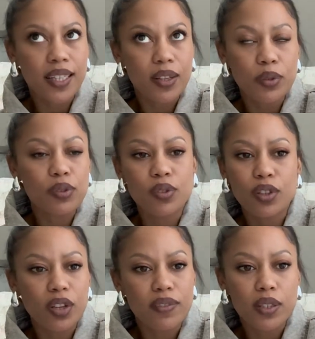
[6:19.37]
also
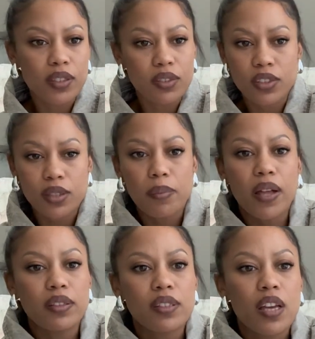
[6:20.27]
not even just
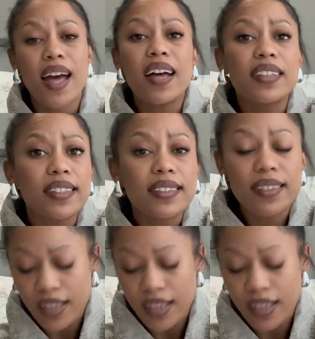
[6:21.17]
belts, and